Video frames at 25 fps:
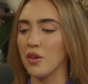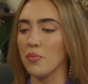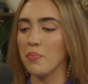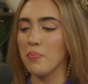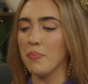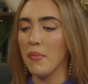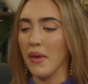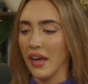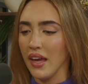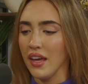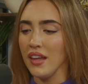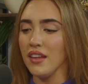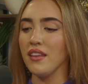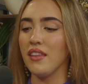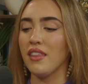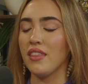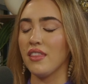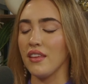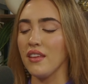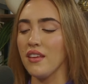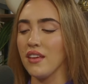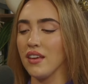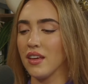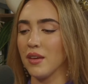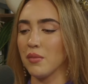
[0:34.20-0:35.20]
main
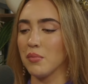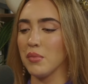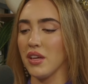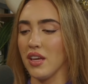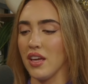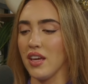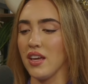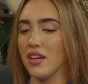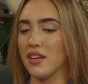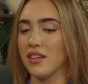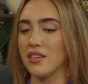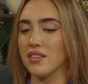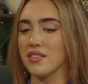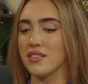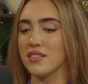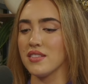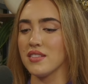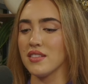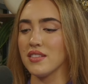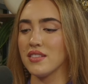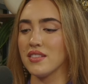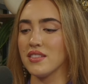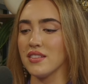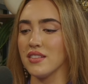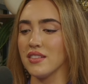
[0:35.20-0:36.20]
theme
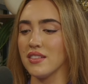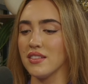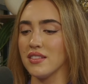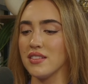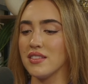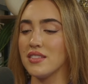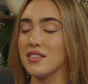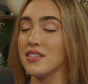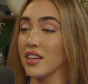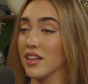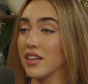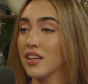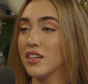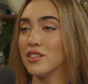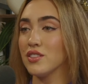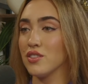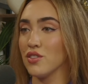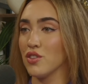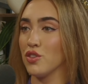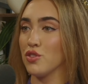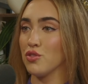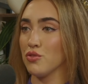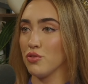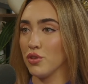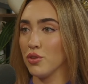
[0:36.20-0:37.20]
is sticking to
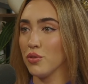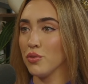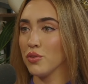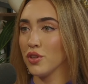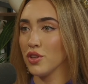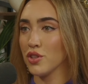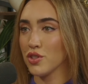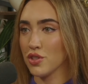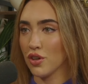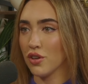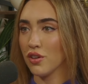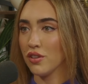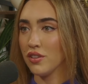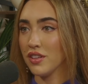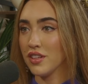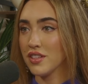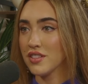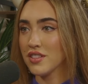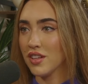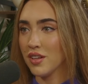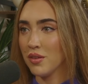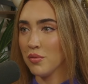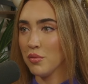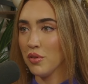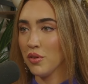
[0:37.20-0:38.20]
the truth in
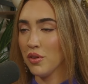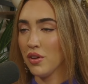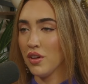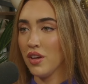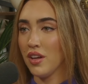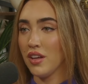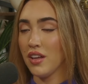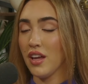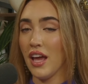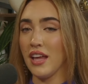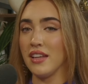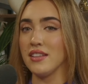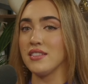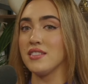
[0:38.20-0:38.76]
journalism and